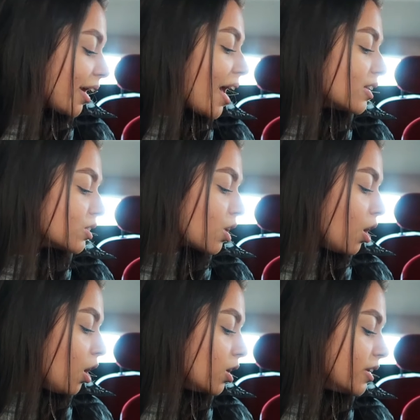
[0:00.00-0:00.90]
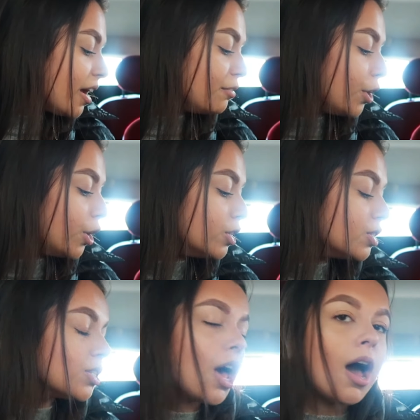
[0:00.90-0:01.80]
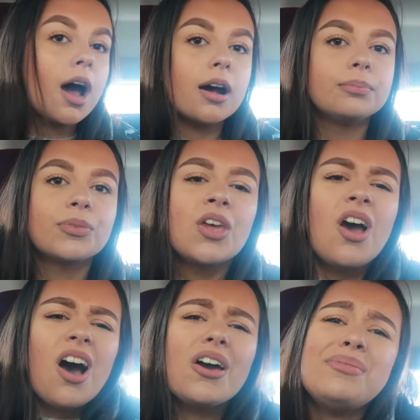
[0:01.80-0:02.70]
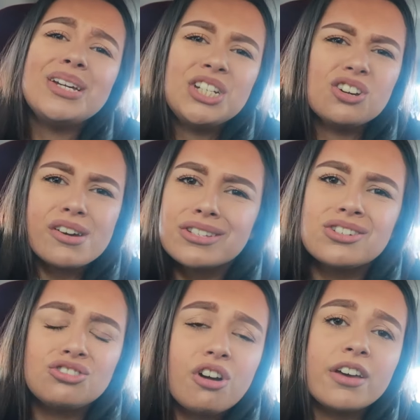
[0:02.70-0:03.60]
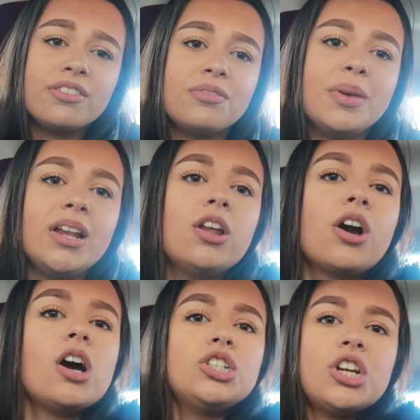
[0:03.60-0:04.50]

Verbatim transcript: gas card errands. Um, I wish you guys could drive with me. Look, I'll